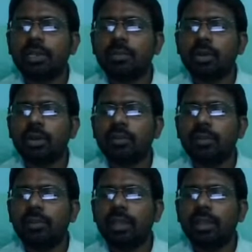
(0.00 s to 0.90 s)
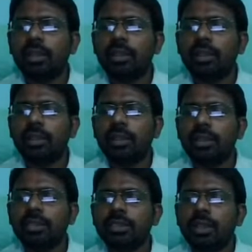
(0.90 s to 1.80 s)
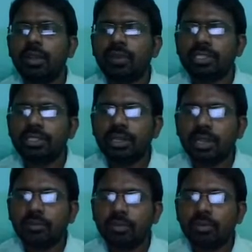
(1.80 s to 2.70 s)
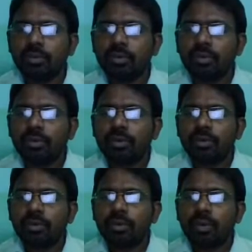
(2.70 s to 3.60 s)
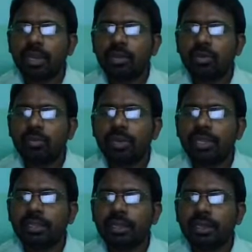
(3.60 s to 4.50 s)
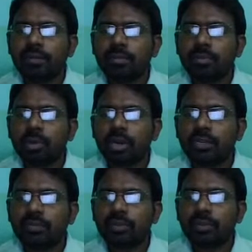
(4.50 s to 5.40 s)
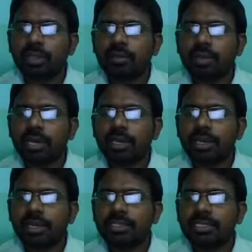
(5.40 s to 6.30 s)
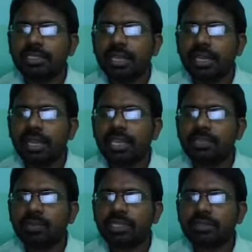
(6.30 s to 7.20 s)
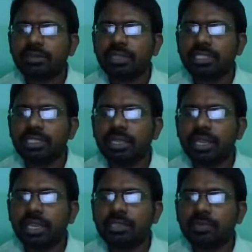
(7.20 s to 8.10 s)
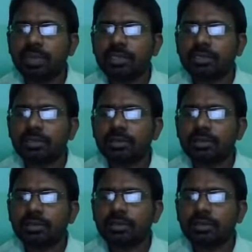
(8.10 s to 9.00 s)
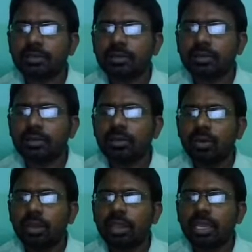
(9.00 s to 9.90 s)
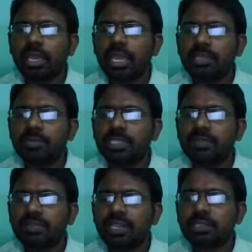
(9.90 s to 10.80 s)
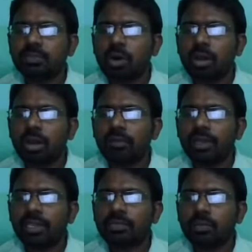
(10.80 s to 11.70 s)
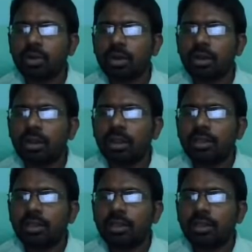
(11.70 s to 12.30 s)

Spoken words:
The product will be increased. First time, while you bring the product from the market, this is the airspace. This is the airspace. Okay, airspace is very small, very small.